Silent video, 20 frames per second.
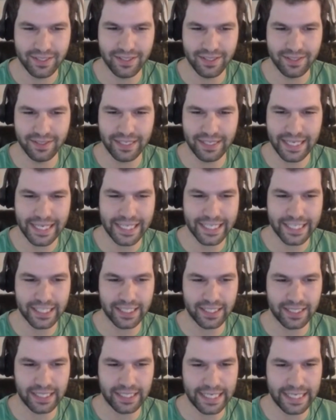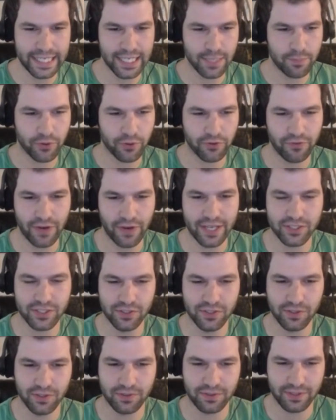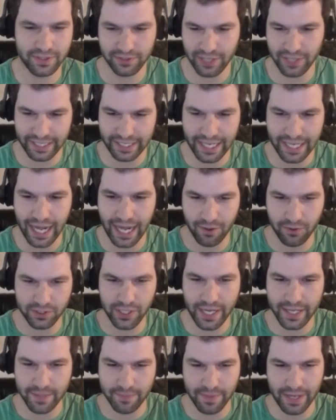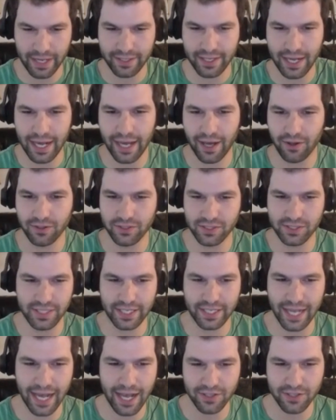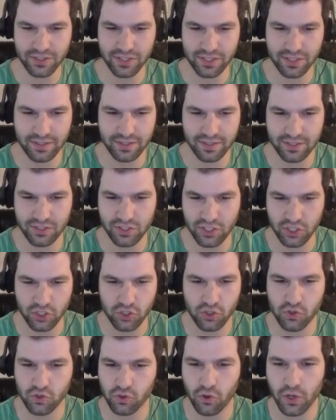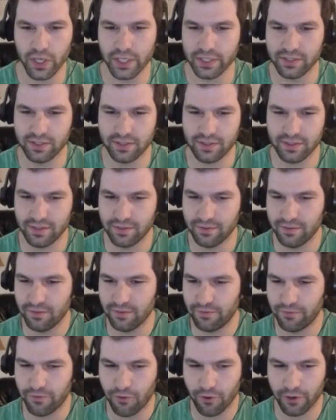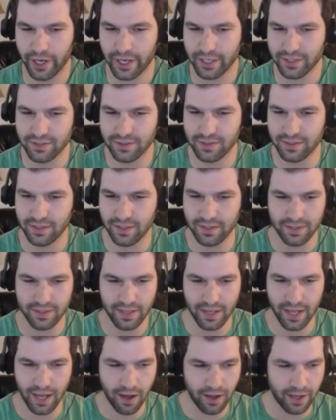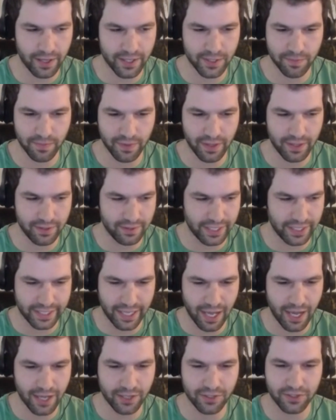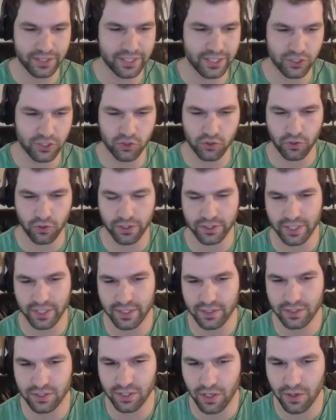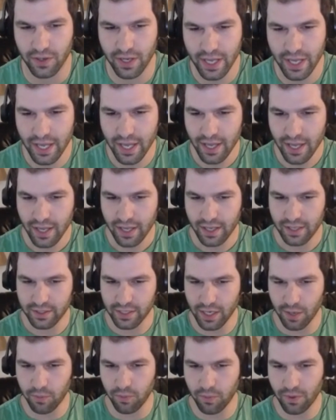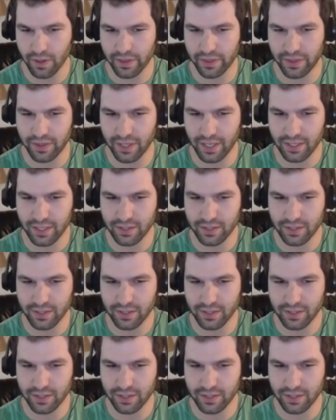any professional. Right? We're talking about Kyle. It's just Kyle just destroys Forex. Utterly destroys it. So number one thing,